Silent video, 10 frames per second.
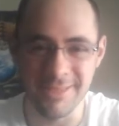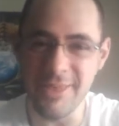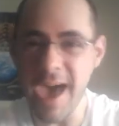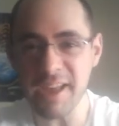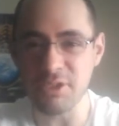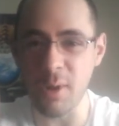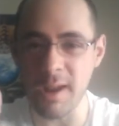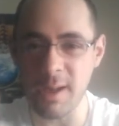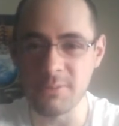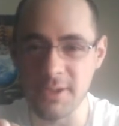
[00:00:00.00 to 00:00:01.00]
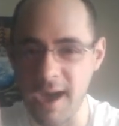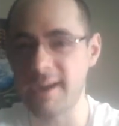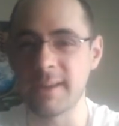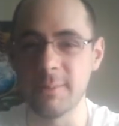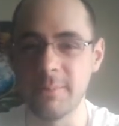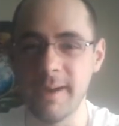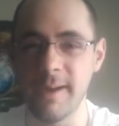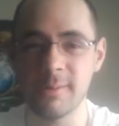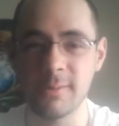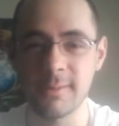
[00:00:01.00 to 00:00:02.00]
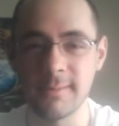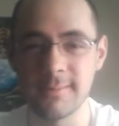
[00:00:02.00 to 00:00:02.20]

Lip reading: That's what I'm talking about.